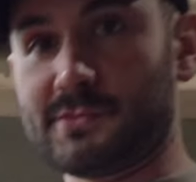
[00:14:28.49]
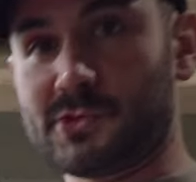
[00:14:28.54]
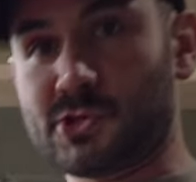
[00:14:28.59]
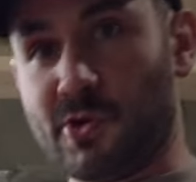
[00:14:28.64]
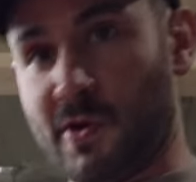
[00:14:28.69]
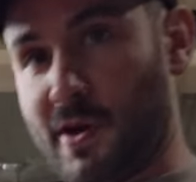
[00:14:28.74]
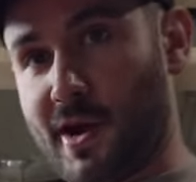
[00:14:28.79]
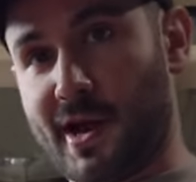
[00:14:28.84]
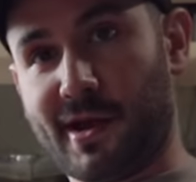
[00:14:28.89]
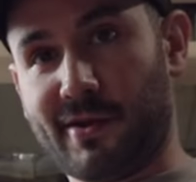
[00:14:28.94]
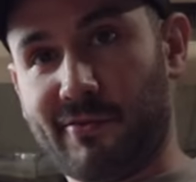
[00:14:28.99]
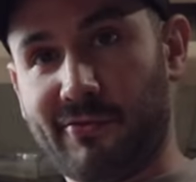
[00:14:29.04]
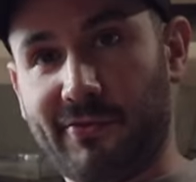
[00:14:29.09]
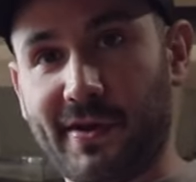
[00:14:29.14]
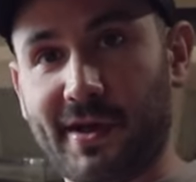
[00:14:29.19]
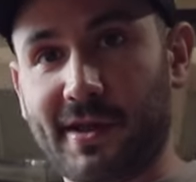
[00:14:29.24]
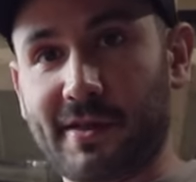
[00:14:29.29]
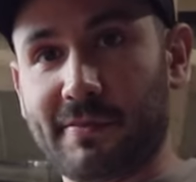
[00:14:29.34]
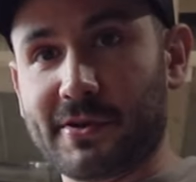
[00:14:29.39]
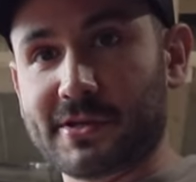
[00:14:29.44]
try and
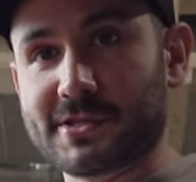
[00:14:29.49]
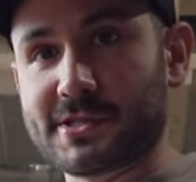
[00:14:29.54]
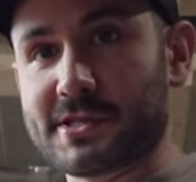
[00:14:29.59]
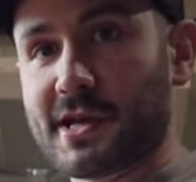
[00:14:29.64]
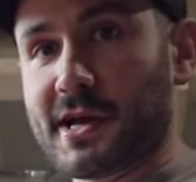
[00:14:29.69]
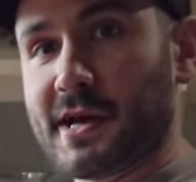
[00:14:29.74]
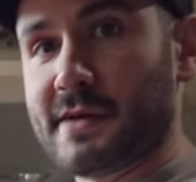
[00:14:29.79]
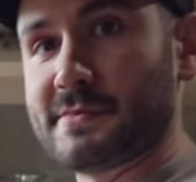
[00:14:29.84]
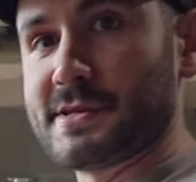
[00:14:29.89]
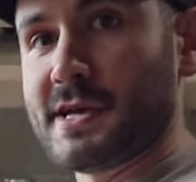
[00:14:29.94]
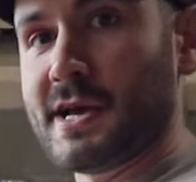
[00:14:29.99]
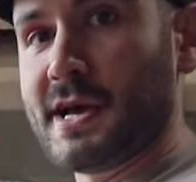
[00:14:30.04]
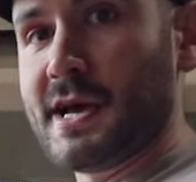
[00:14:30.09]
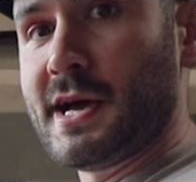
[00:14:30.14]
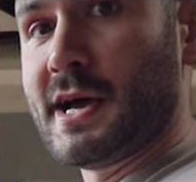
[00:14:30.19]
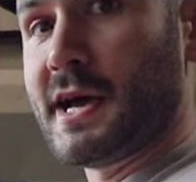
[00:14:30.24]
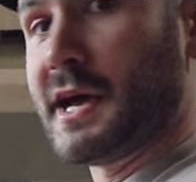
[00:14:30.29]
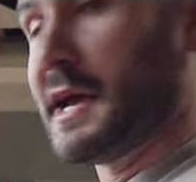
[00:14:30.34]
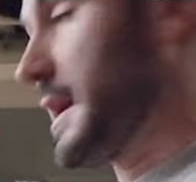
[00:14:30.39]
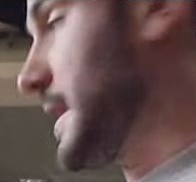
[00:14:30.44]
fail a bunch of times,
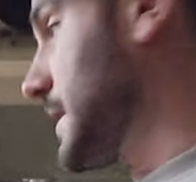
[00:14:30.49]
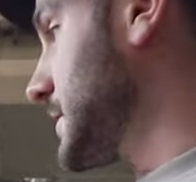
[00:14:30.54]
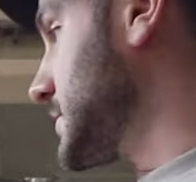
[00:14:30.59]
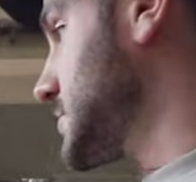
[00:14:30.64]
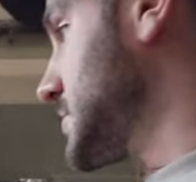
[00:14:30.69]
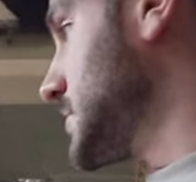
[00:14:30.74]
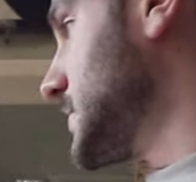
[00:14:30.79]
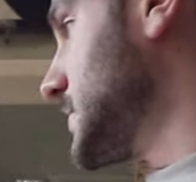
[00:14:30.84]
I had